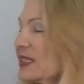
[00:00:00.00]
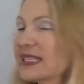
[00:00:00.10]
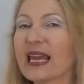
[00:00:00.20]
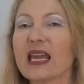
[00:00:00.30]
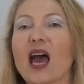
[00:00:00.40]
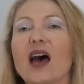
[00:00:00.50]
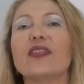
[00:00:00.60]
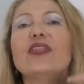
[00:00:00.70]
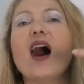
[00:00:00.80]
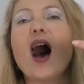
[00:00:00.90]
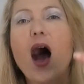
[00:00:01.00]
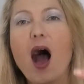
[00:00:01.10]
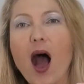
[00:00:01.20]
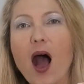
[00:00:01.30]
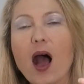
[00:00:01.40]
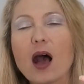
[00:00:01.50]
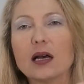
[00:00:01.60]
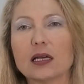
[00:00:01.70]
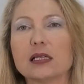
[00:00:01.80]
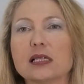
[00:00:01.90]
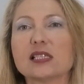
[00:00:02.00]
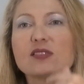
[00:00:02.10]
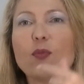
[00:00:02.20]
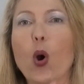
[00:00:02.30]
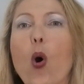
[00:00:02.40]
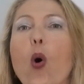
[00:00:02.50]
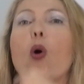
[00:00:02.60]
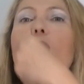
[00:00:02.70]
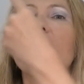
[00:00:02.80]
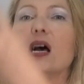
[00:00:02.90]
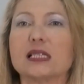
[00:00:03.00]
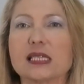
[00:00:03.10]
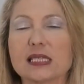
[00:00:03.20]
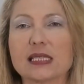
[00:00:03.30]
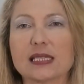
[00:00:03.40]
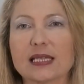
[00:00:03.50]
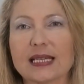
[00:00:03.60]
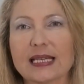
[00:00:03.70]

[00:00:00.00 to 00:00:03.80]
say the smallest.